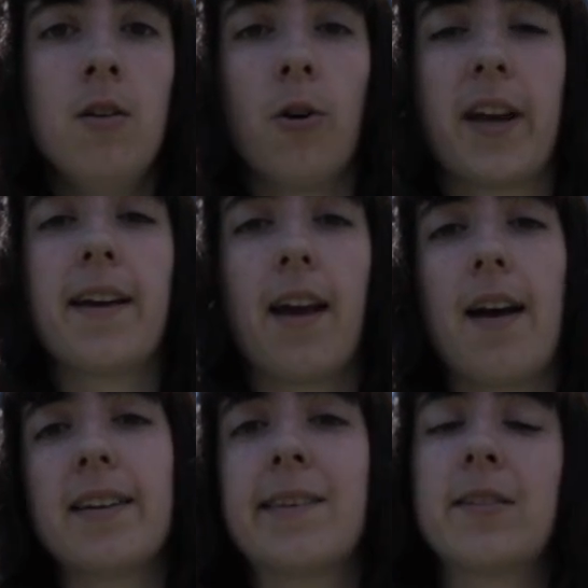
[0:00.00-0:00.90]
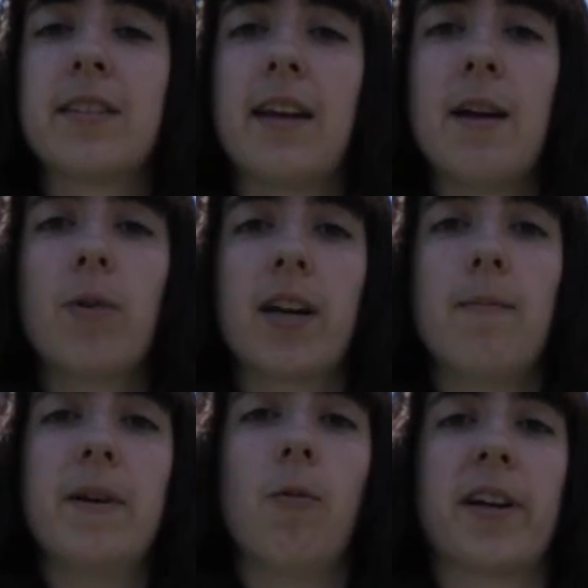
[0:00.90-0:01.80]
Okay guys, so today we're going
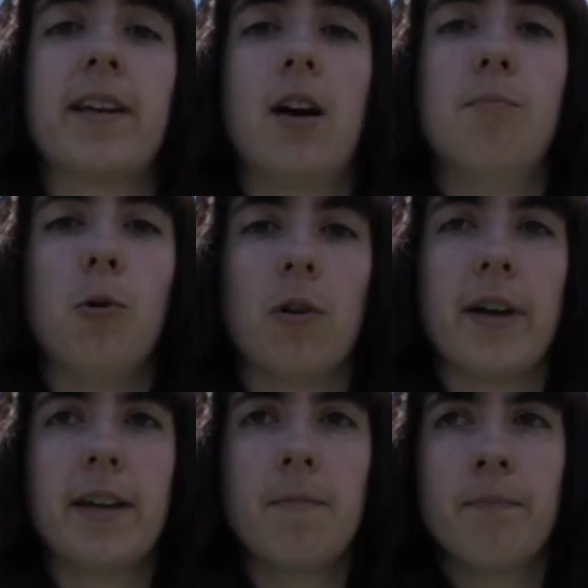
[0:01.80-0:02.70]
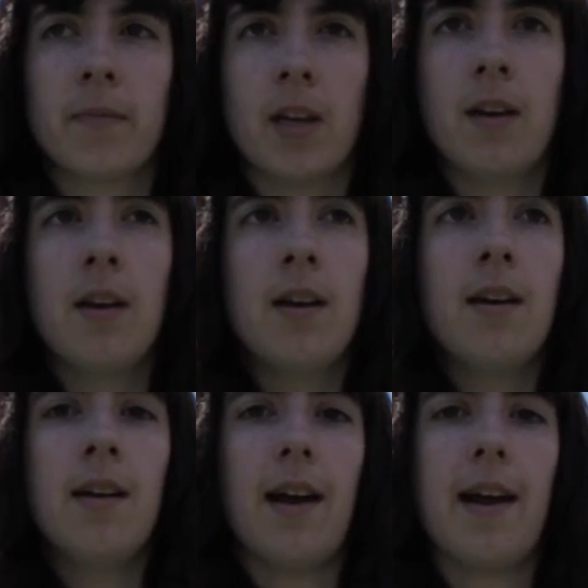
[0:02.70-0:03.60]
to be working on pulling,
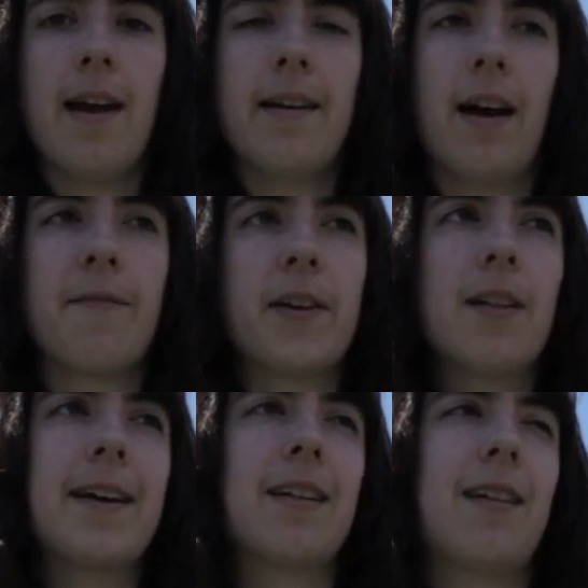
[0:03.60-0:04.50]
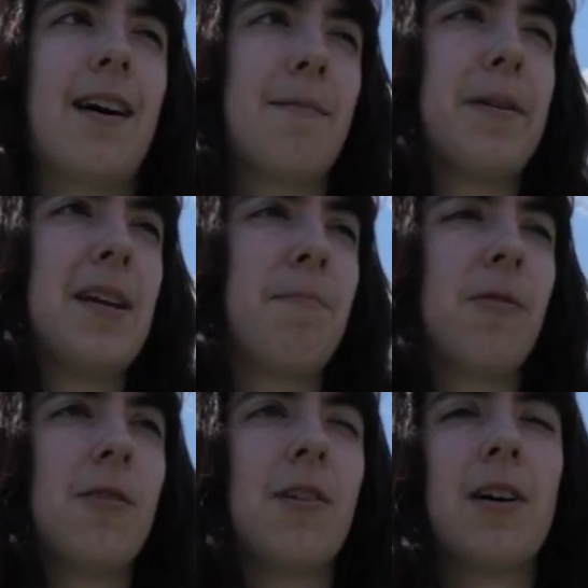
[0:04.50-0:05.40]
and I feel like a lot of
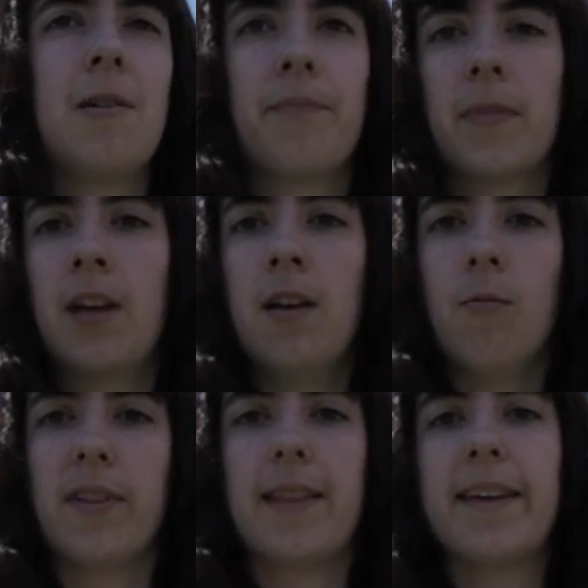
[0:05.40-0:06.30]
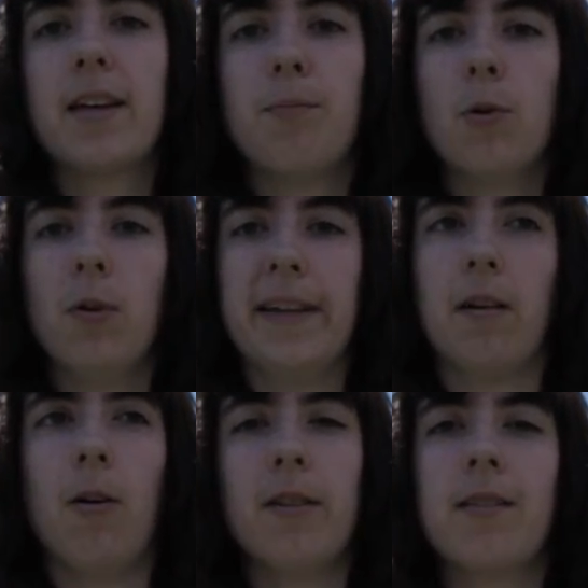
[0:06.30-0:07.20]
people, when they think of pulling,
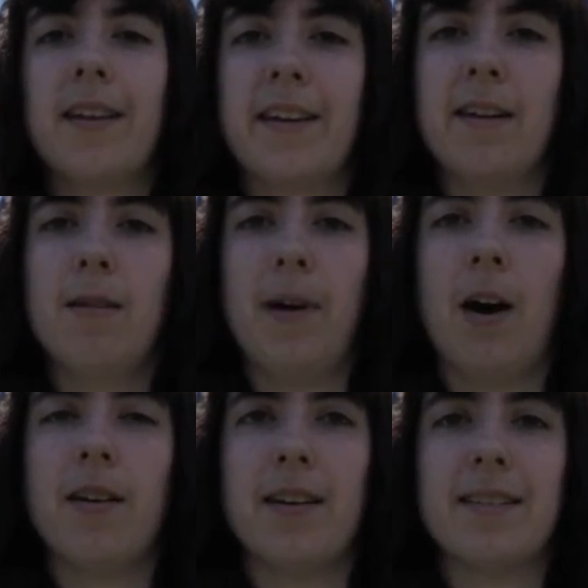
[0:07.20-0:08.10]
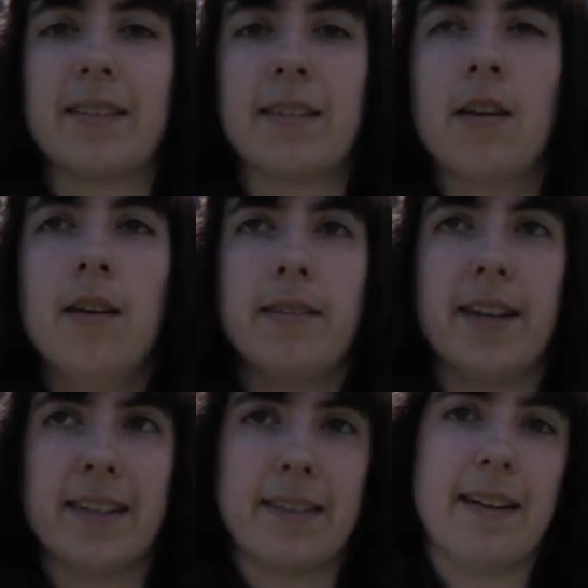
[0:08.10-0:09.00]
all they're thinking about is
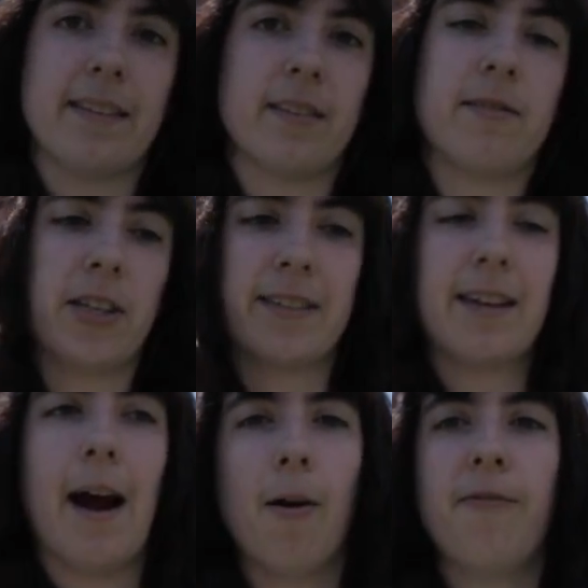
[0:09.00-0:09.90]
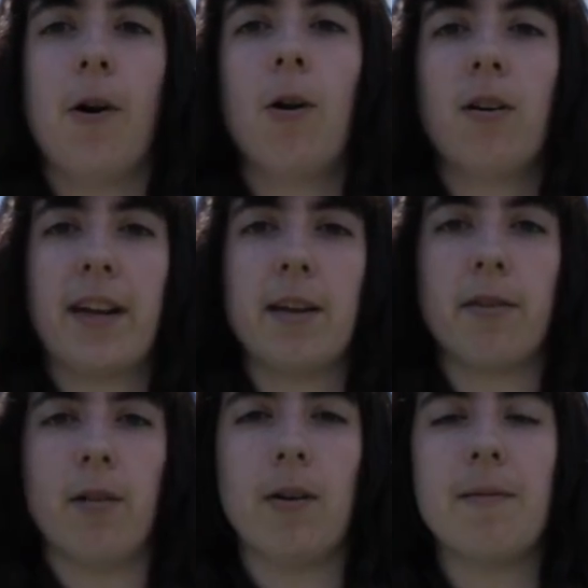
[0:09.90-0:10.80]
distance, just how far can you
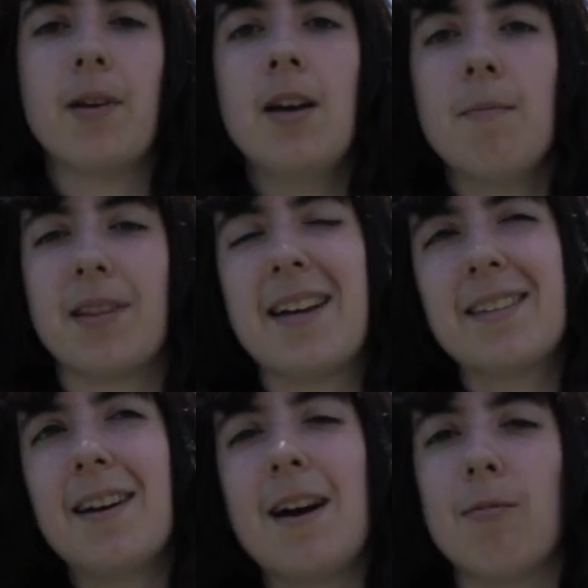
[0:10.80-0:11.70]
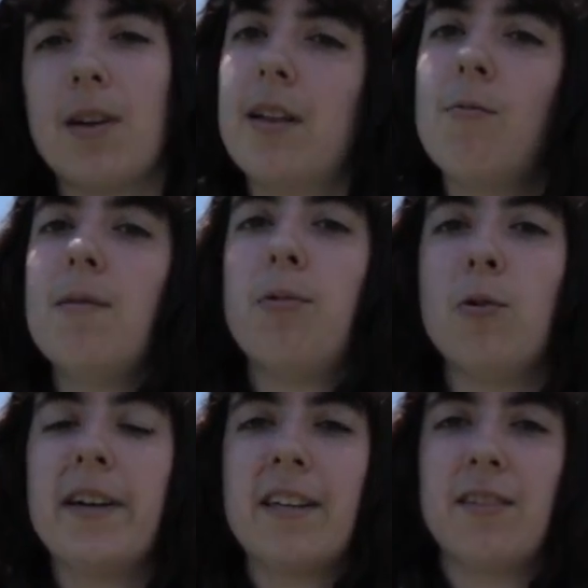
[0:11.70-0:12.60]
throw it. But that's not really what
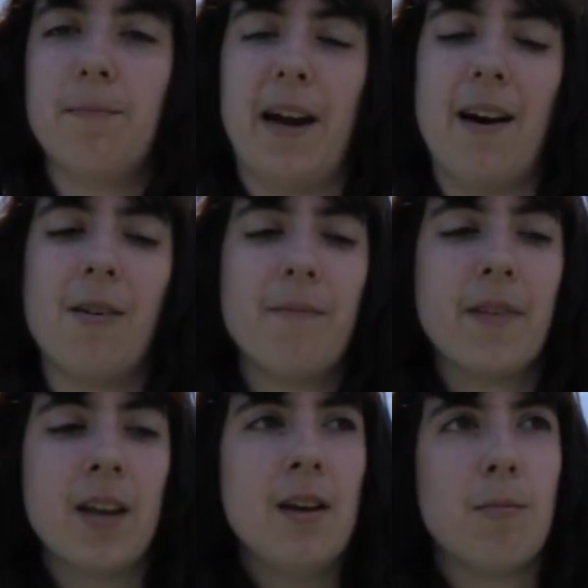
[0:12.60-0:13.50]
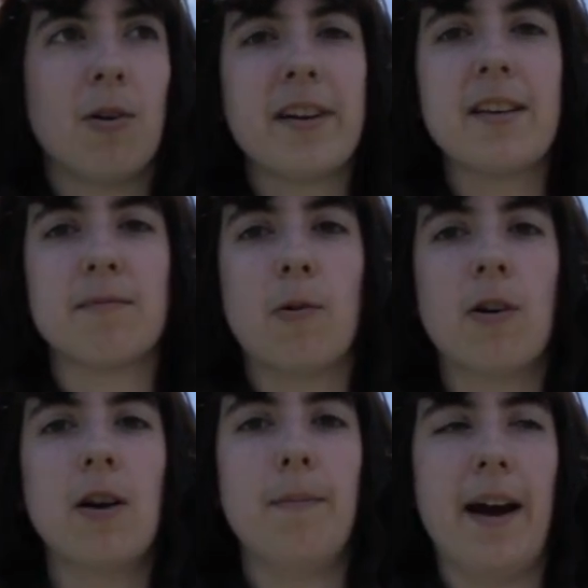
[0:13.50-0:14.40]
pulling is about. Pulling is
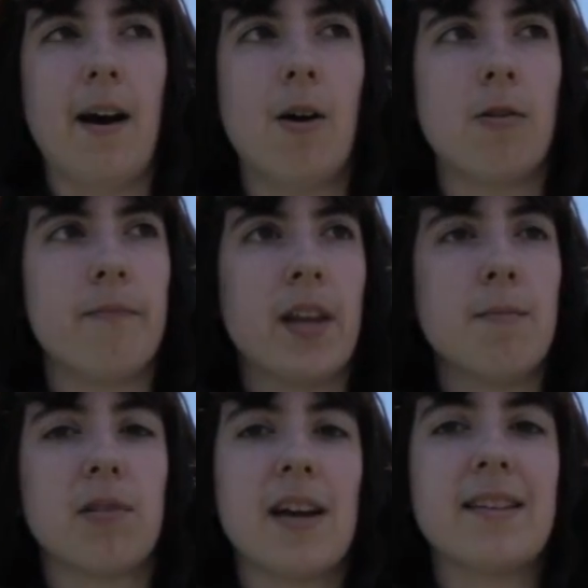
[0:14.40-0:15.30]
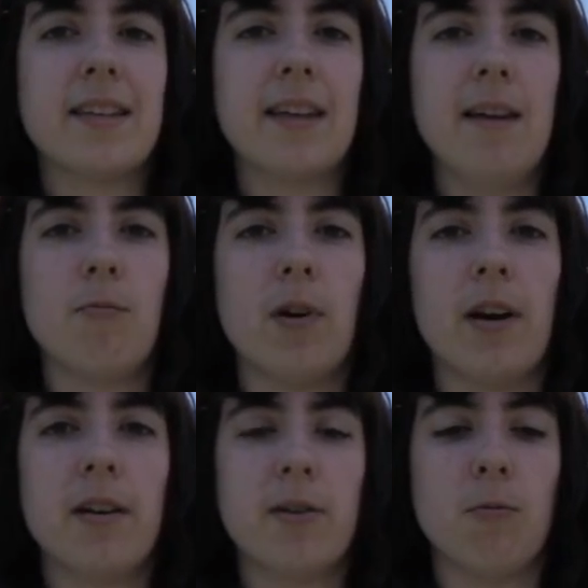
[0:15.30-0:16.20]
more about placing it
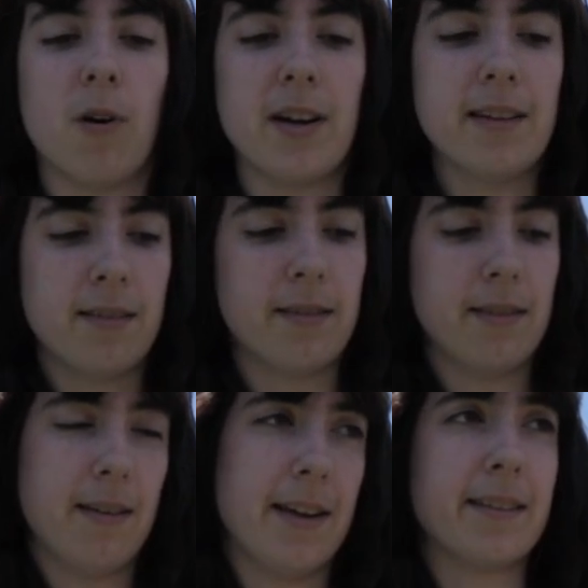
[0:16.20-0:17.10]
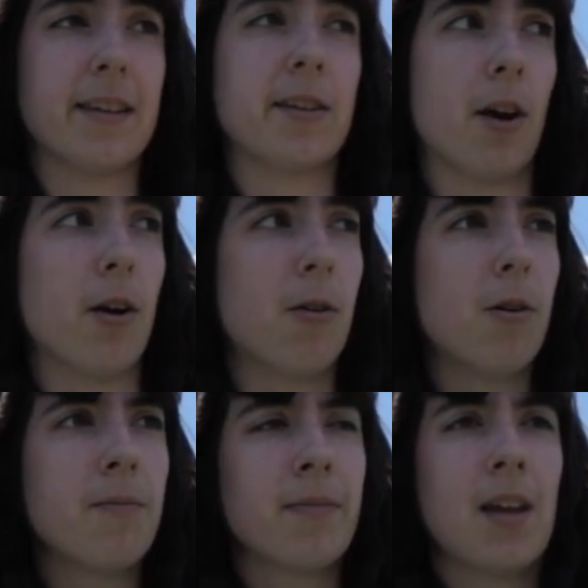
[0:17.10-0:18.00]
where you want it to
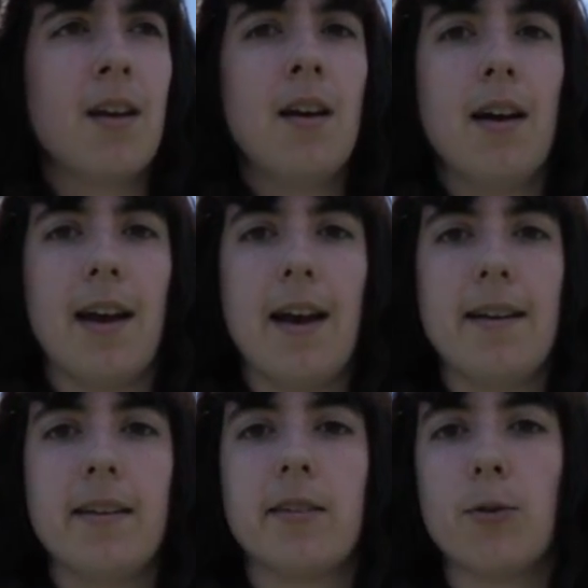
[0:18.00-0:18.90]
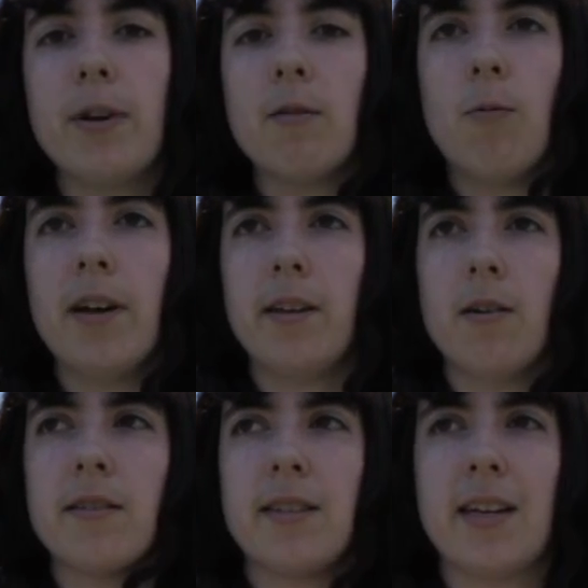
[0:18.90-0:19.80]
go and doing what
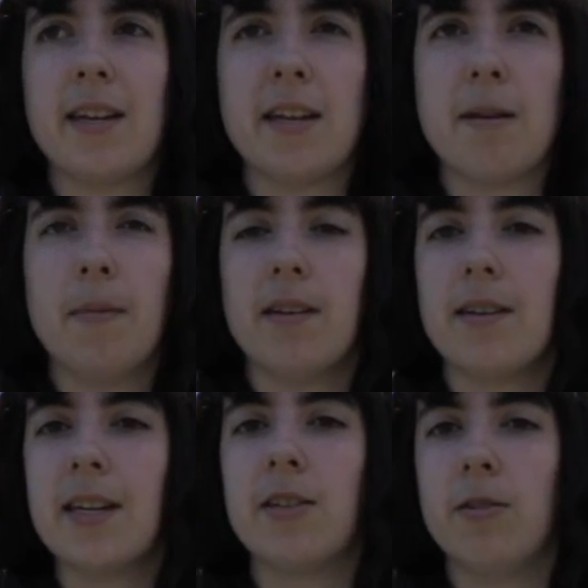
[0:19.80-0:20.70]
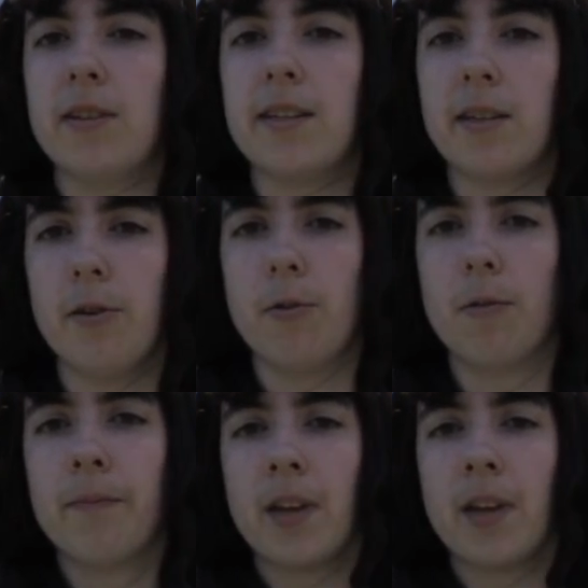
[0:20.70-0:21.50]
your team needs you to do.